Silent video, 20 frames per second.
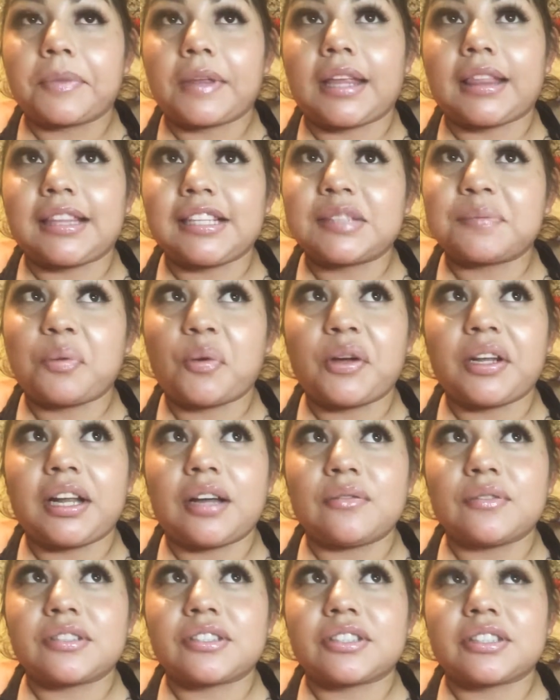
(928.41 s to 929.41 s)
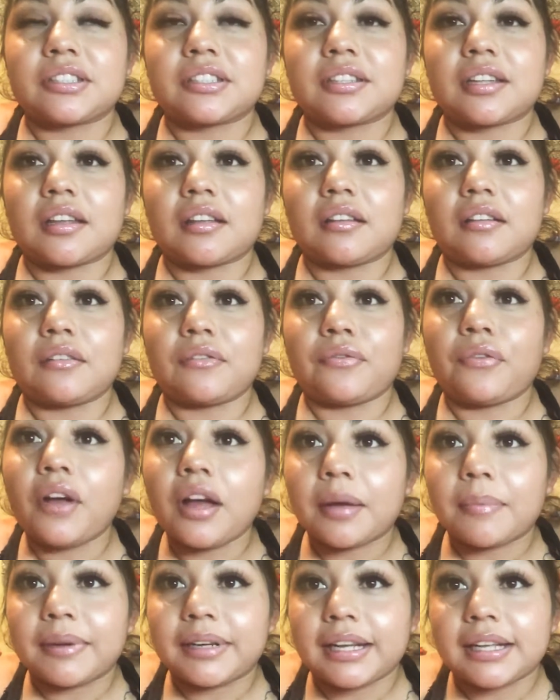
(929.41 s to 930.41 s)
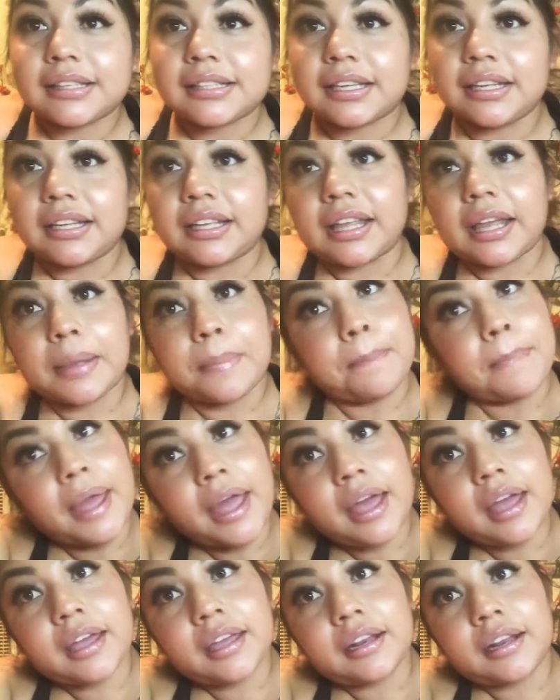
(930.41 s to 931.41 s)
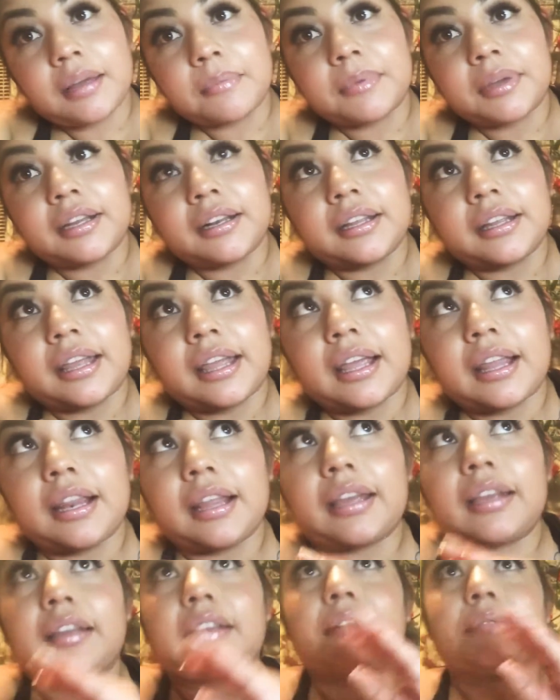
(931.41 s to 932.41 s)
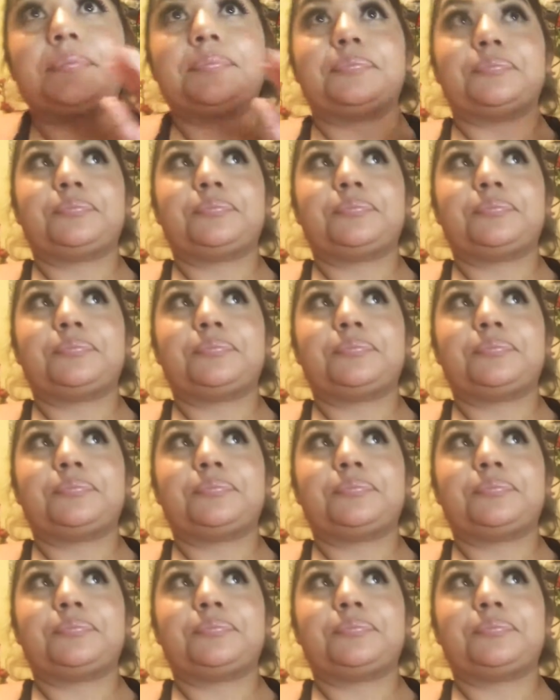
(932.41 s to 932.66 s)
At this point, I was just like, fuck, my dad's gonna get mad. I'm gonna get like,